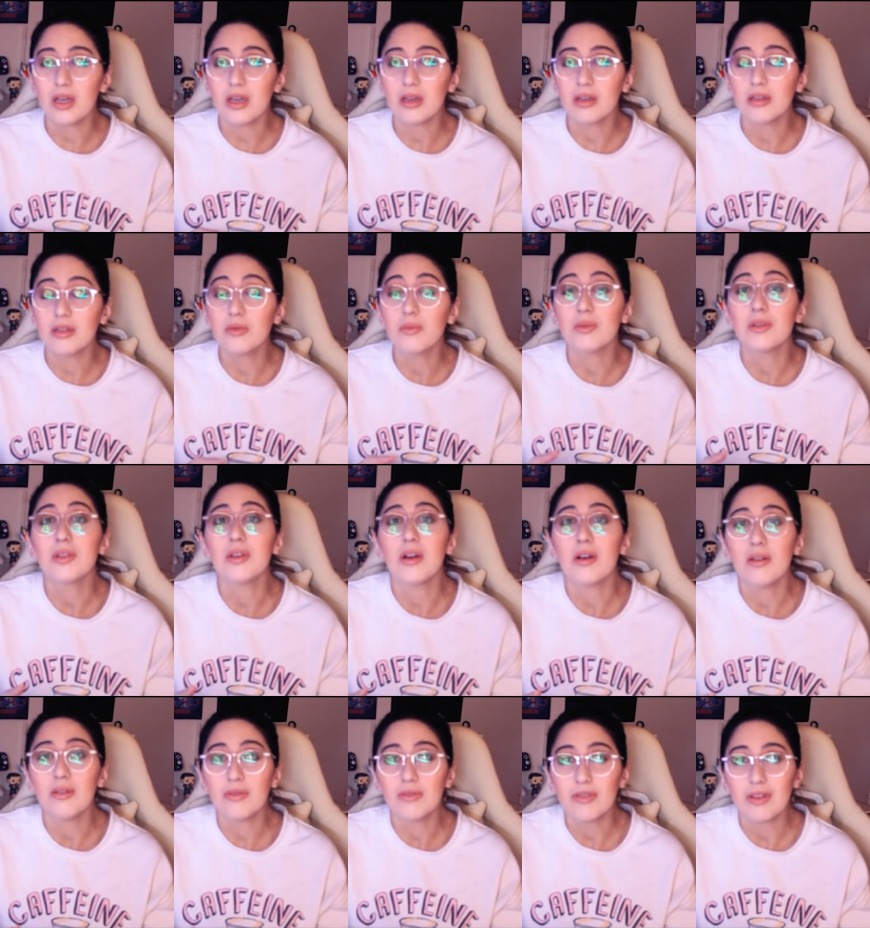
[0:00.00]
a good
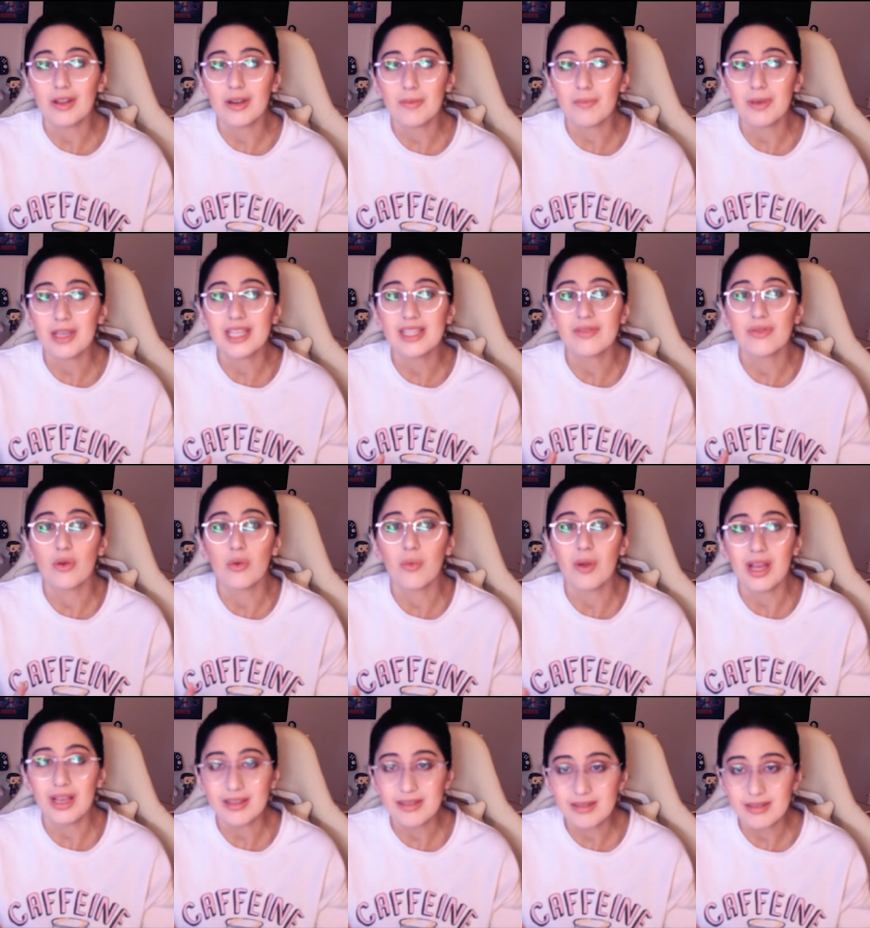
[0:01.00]
resolve and a peaceful
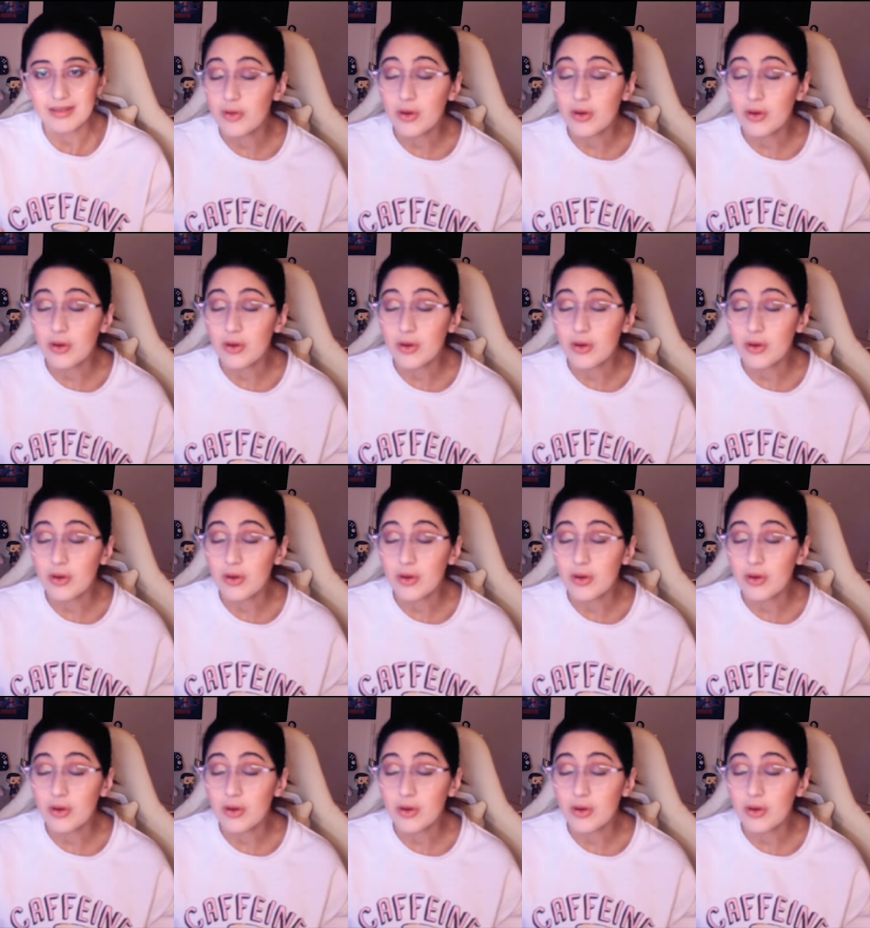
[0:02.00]
rest.